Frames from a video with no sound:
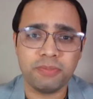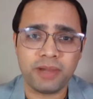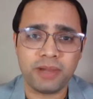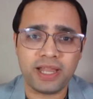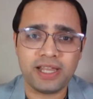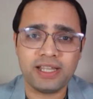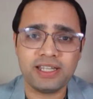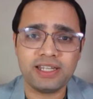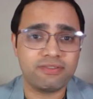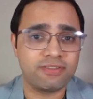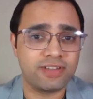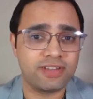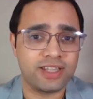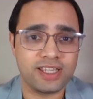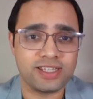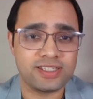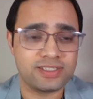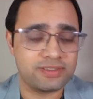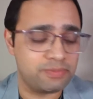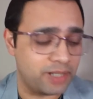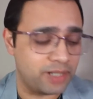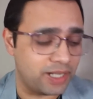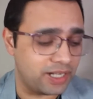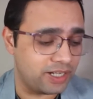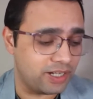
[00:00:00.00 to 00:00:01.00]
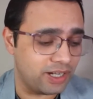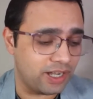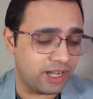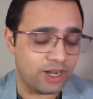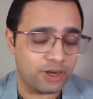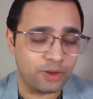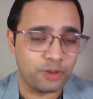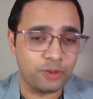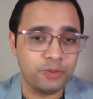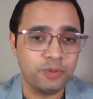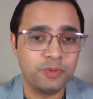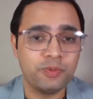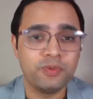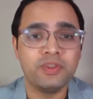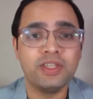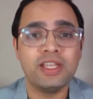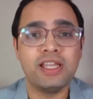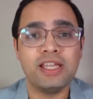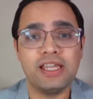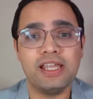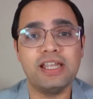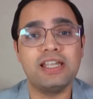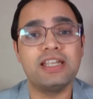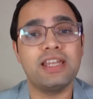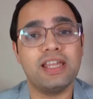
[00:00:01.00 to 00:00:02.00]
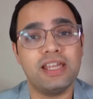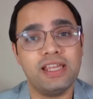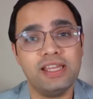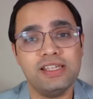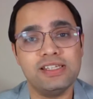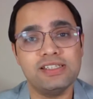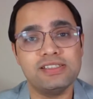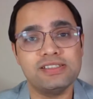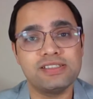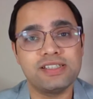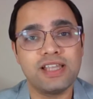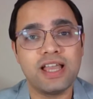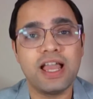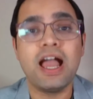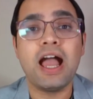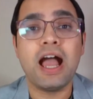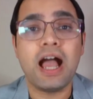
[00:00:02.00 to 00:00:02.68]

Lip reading: might have guessed by now. It is